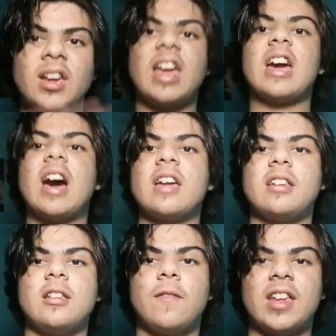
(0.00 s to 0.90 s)
Hey guys,
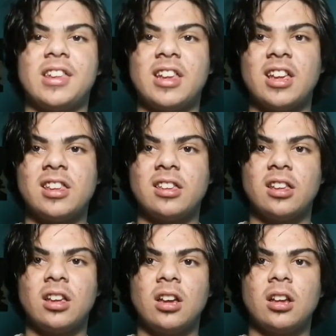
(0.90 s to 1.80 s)
it's Vincent.
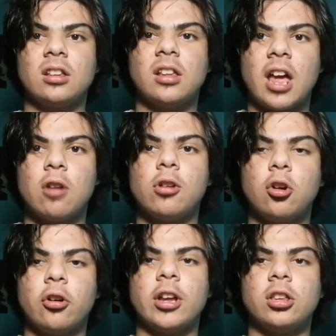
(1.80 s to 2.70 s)
Today we're
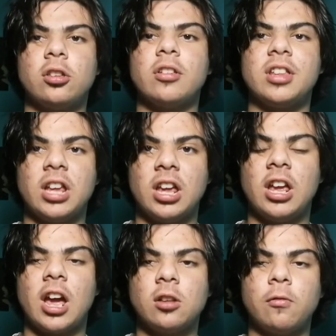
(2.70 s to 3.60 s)
going to
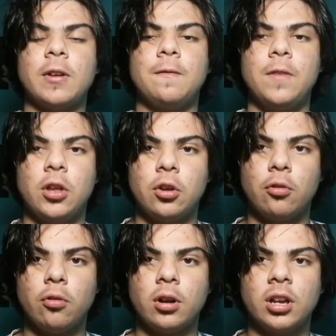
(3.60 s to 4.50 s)
see and
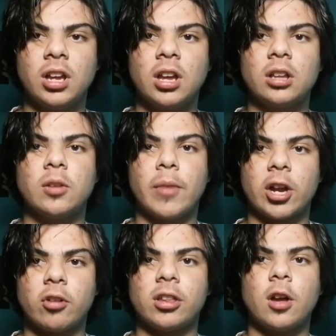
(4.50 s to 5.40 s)
review the
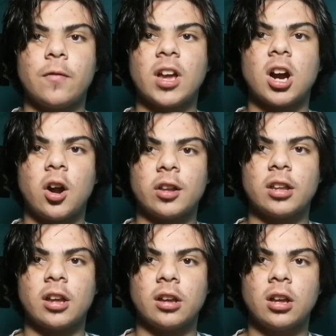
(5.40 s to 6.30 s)
Microsoft
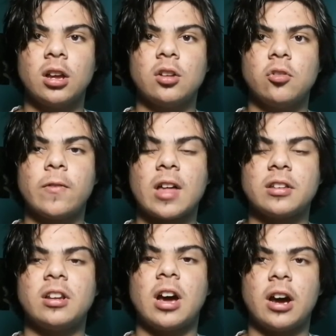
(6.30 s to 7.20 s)
Encarta two
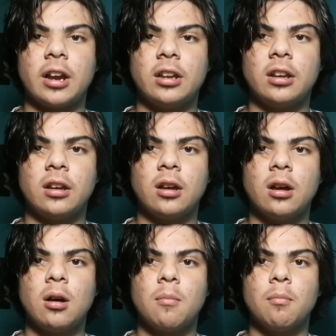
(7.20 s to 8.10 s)
thousand nine
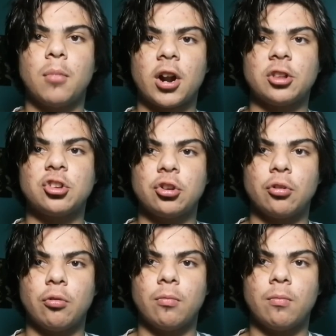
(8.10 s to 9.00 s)
Part
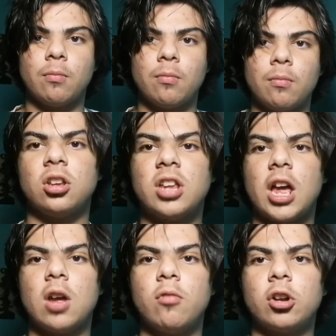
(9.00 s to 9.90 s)
two.
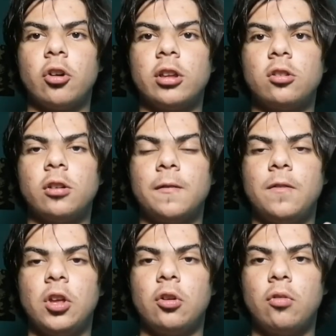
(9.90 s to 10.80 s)
Today we're going to
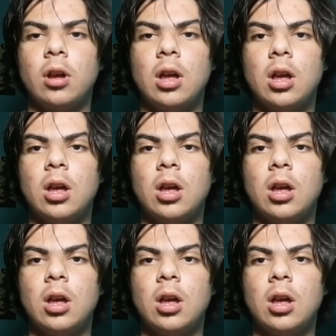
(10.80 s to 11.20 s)
review